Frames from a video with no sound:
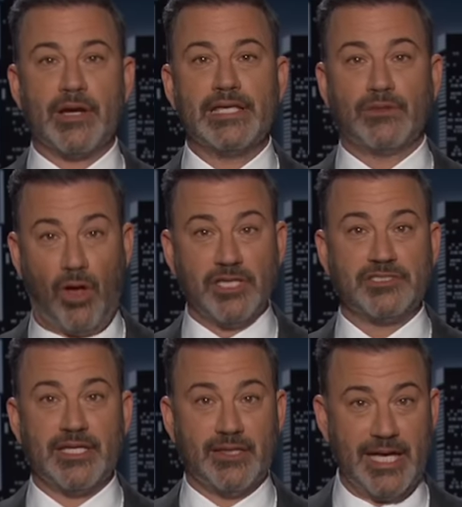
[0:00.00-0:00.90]
he'd
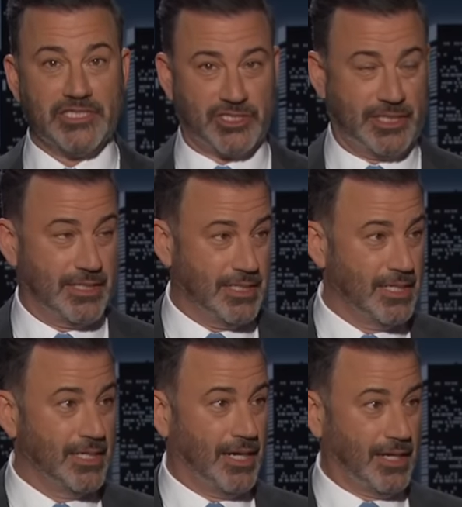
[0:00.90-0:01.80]
lost the election,
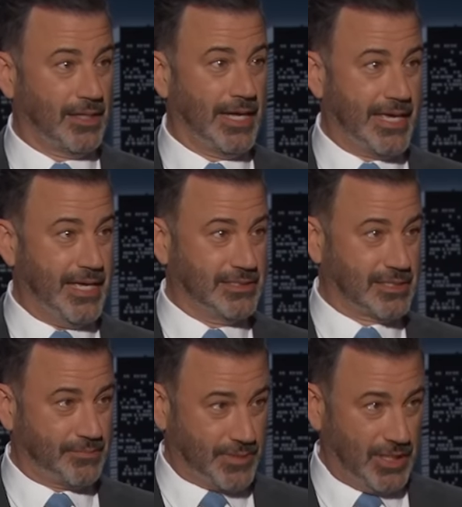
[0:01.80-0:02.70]
unlike he's
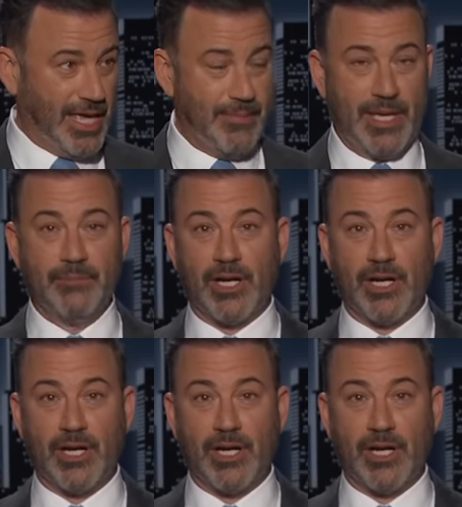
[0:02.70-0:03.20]
claiming.